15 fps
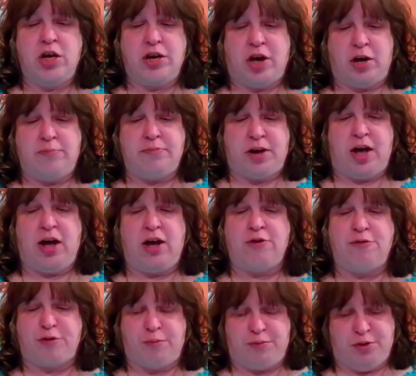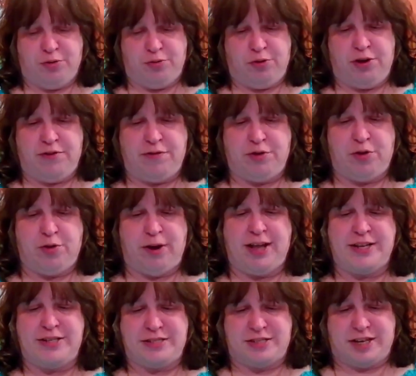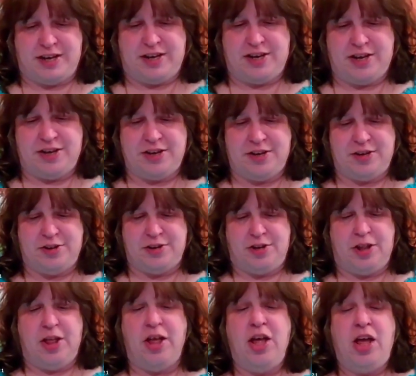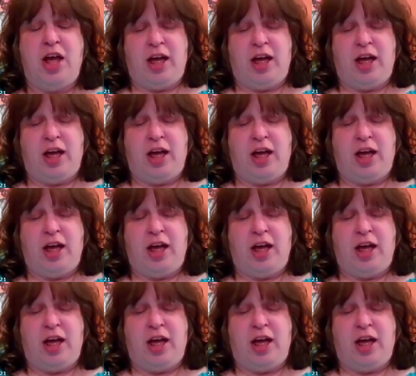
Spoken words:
come now from the river and dale,